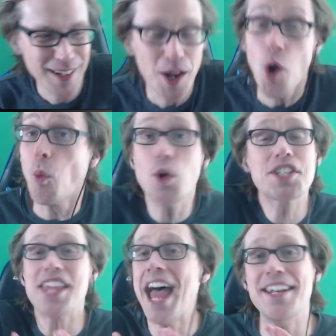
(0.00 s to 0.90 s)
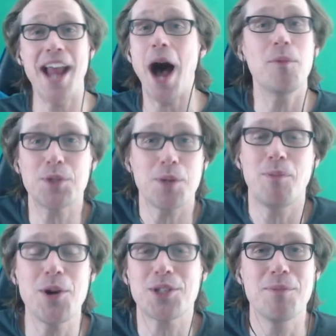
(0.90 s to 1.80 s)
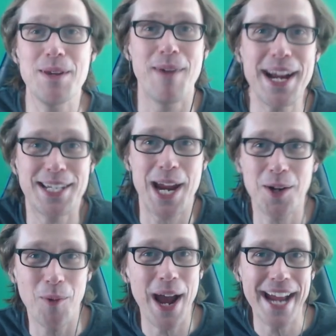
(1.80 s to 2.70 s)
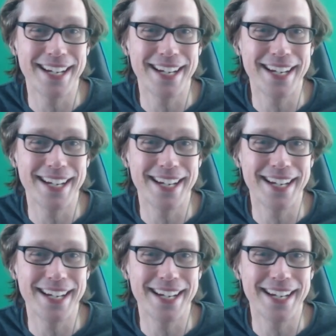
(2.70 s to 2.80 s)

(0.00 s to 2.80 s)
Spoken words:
Was that not supposed to be my takeaway?